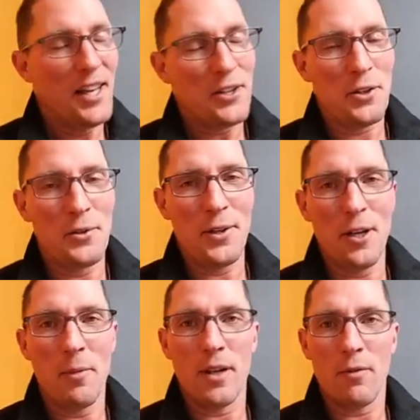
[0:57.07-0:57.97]
you can do
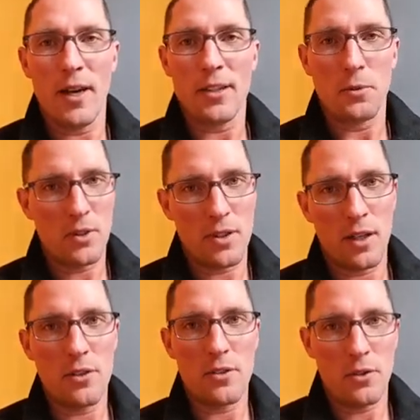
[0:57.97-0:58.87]
intermittent fasting with
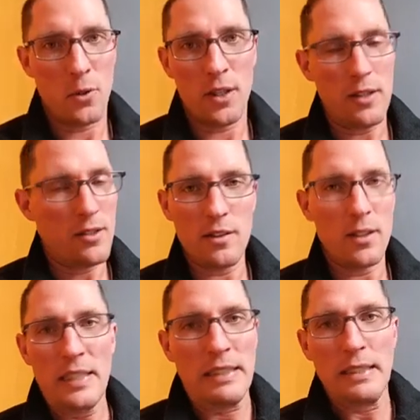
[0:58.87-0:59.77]
Snickers and Twinkies, and
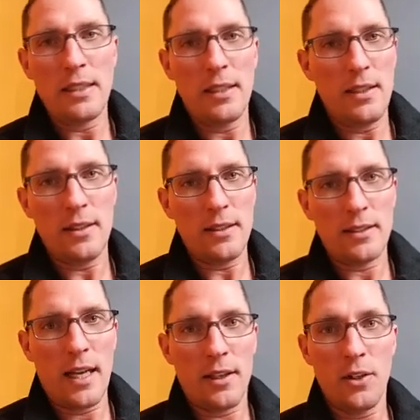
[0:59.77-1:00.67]
it's
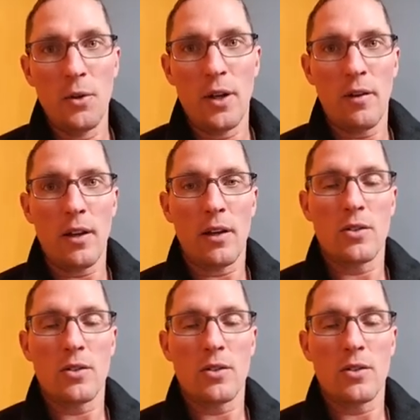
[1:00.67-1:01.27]
not going to do anything.